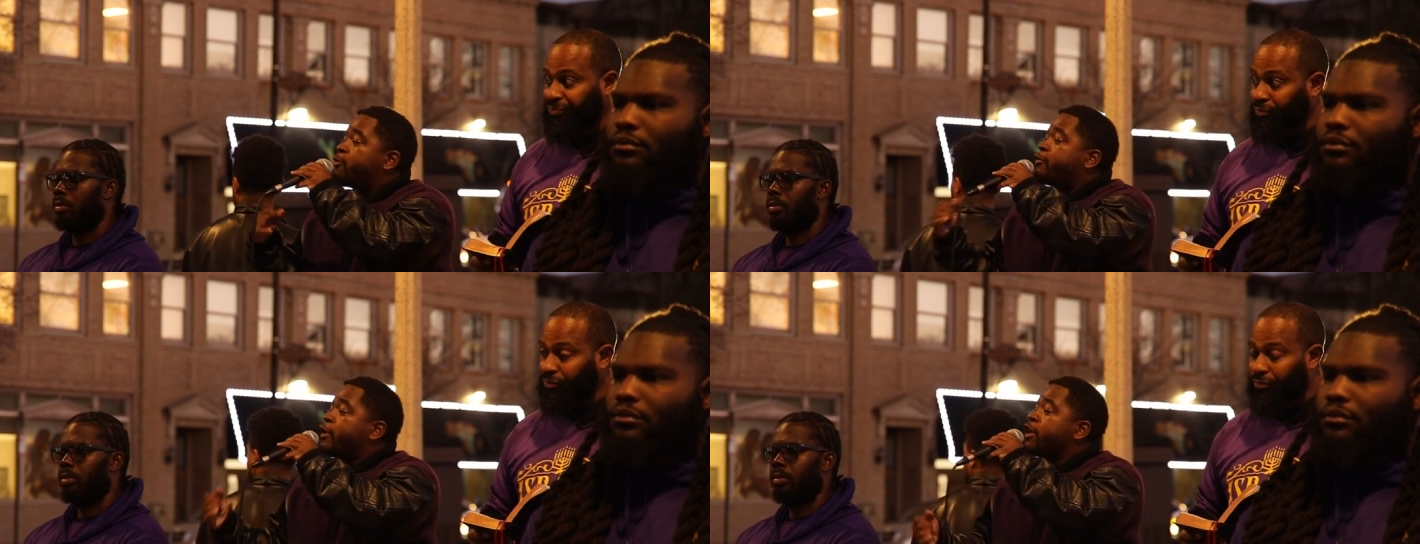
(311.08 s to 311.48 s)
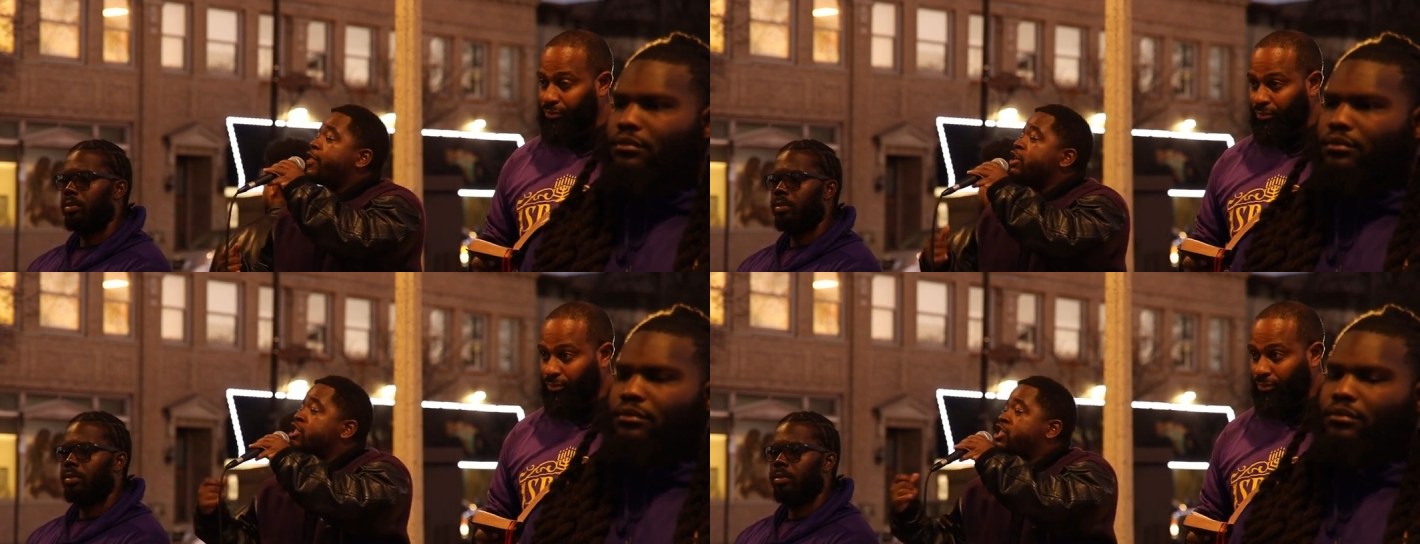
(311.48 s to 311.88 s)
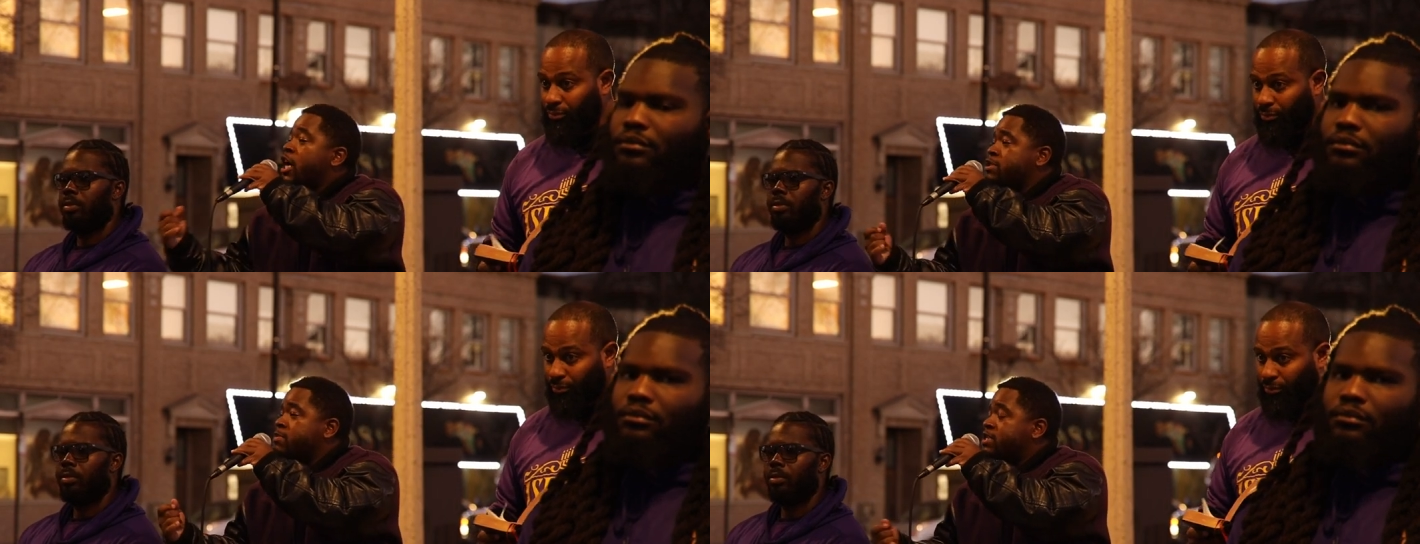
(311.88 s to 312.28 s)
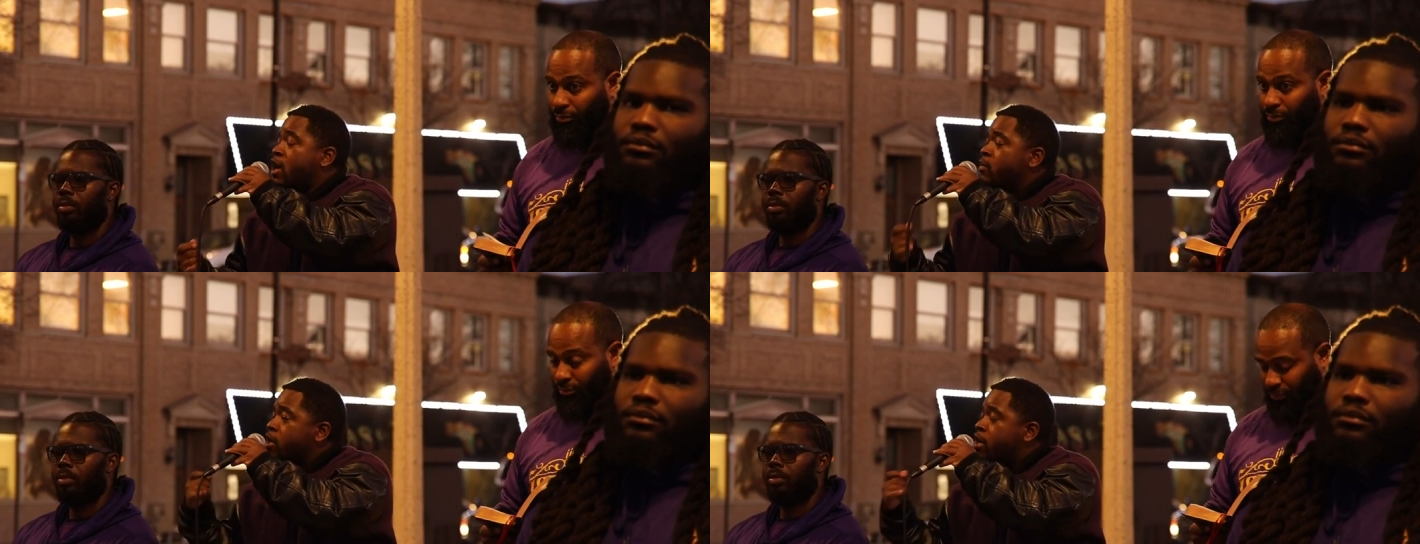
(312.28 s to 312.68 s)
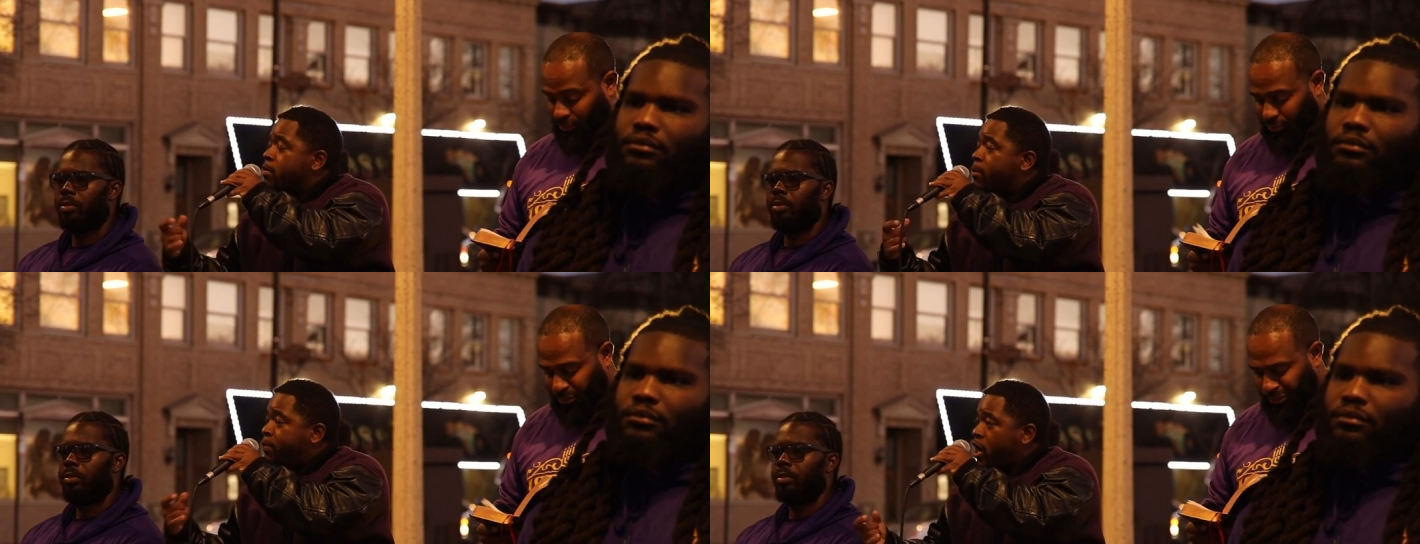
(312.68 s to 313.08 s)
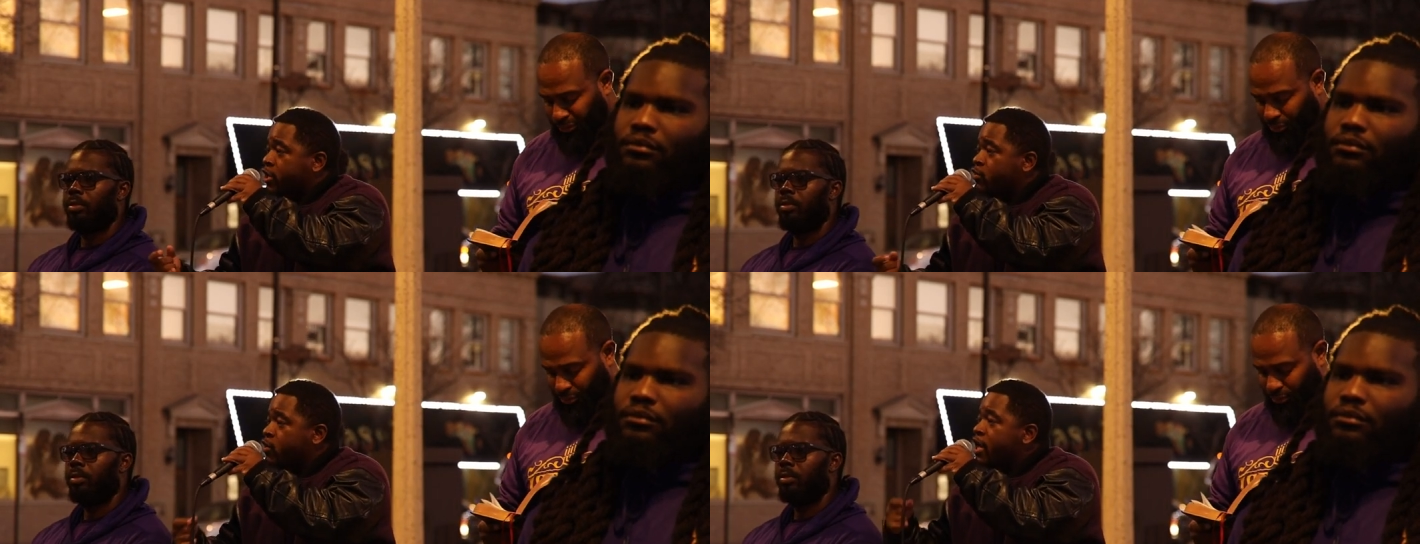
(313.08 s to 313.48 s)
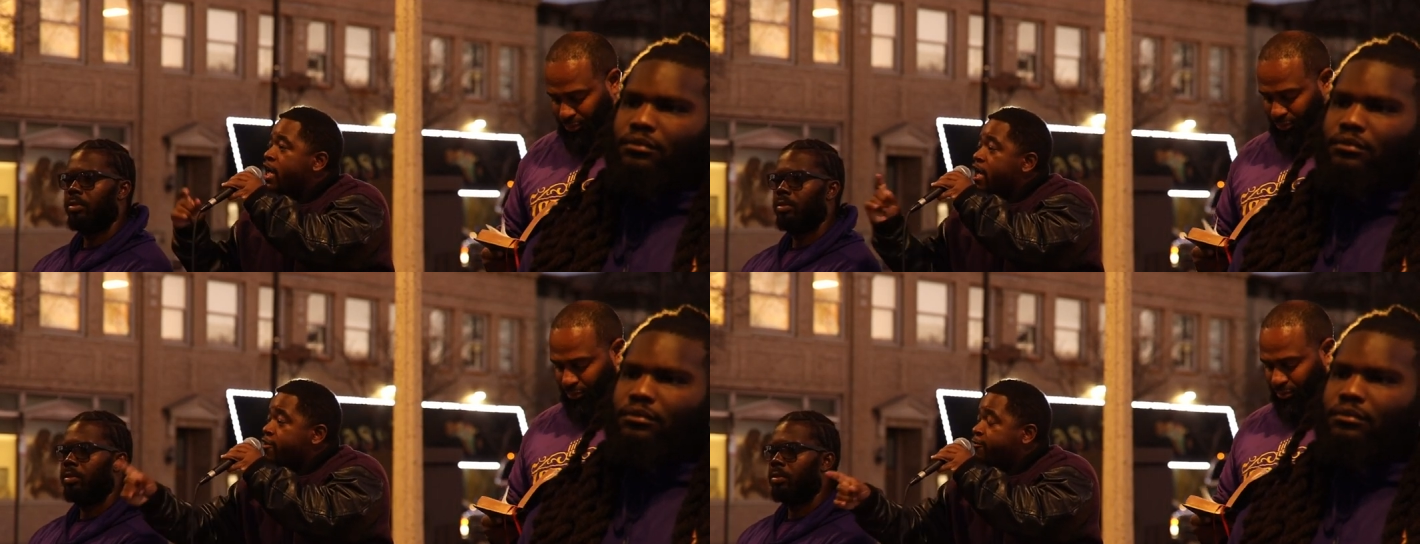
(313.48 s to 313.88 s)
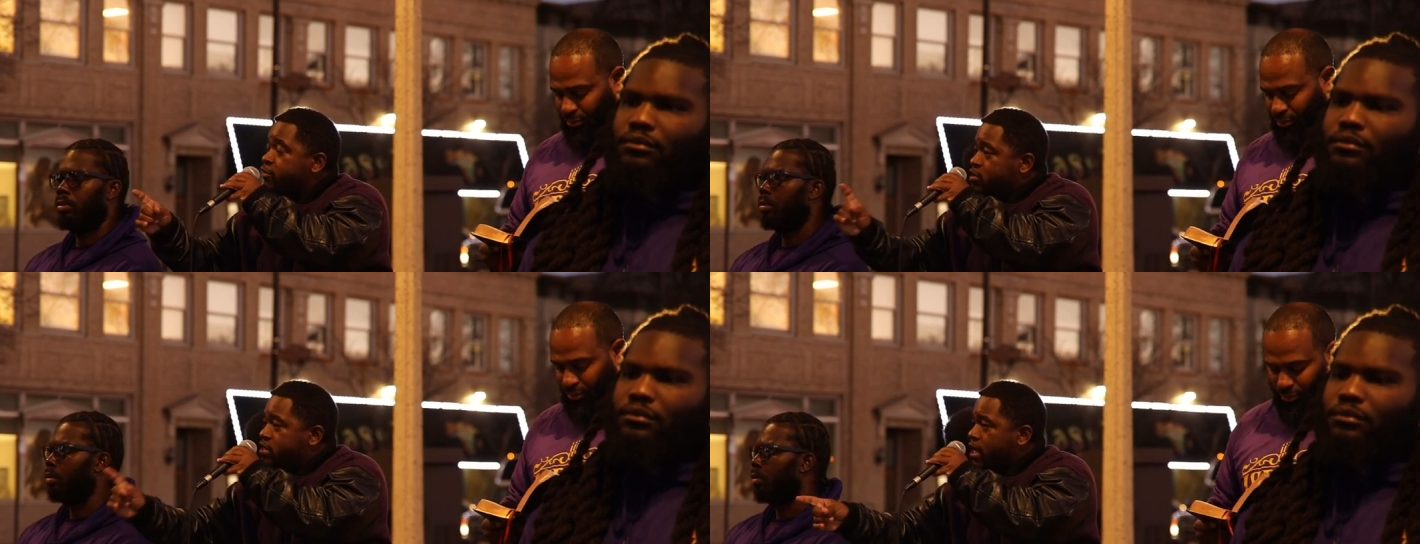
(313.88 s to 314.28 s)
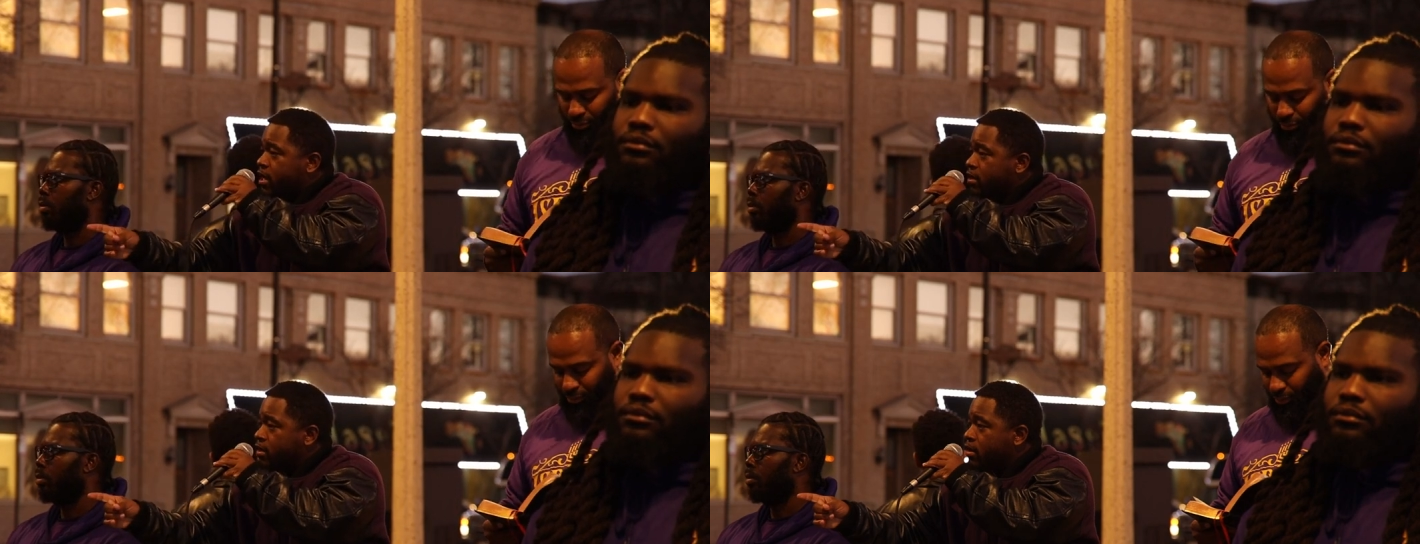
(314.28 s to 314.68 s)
Speaker 1: you fear the judgments that will come upon you if you sin.